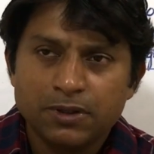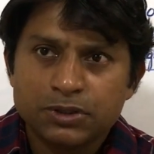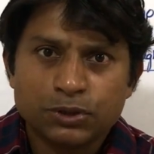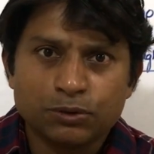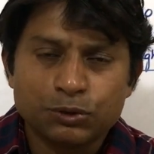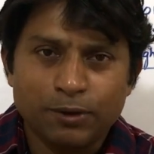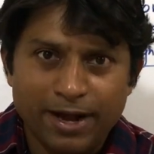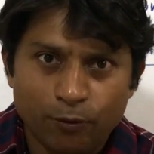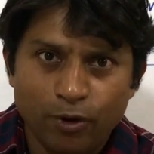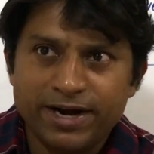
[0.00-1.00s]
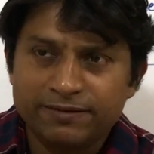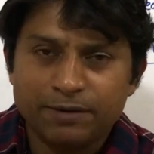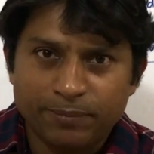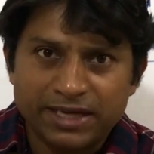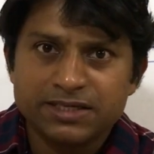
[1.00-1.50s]
So to avoid
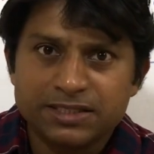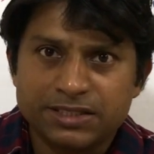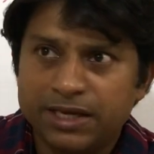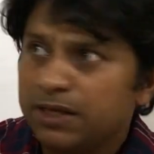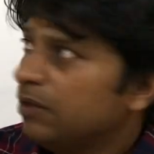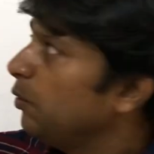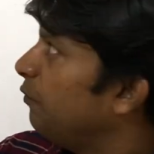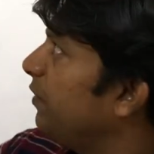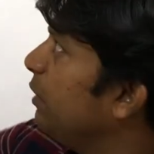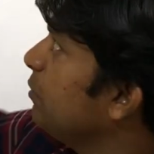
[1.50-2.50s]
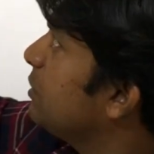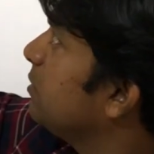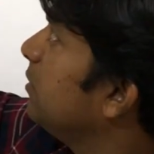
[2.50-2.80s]
that pregnancy, we use